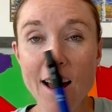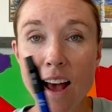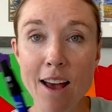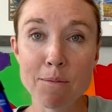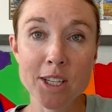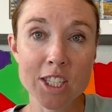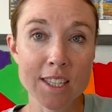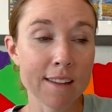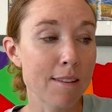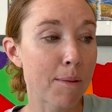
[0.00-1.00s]
I mentioned
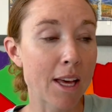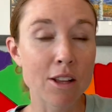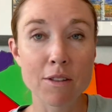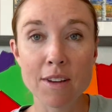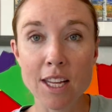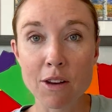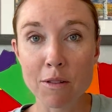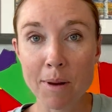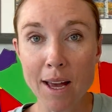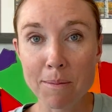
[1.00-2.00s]
this in my other videos,
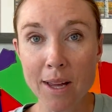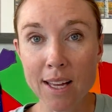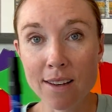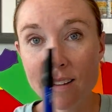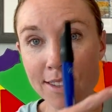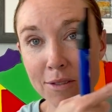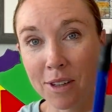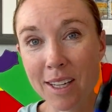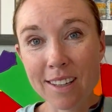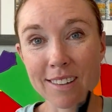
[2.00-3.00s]
but I made
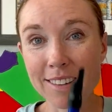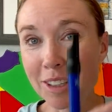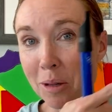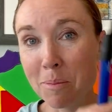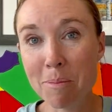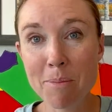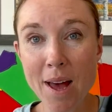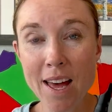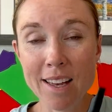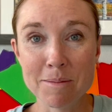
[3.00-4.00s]
different little
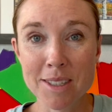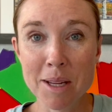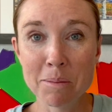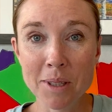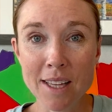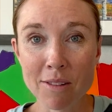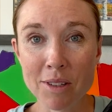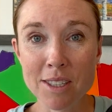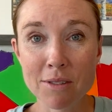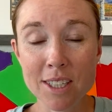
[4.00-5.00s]
bed templates with
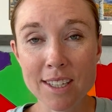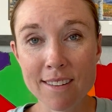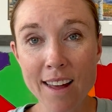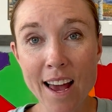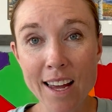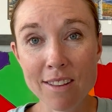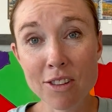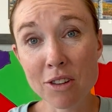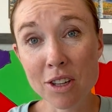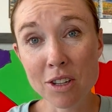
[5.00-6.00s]
different designs
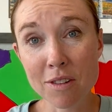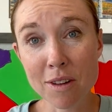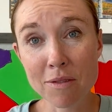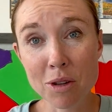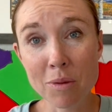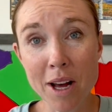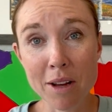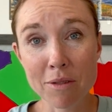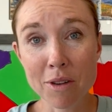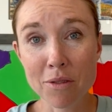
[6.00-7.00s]
you can use if you
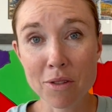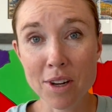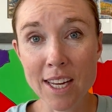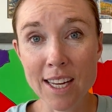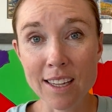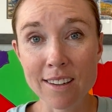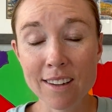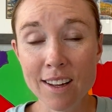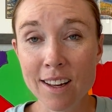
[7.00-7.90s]
want for free, and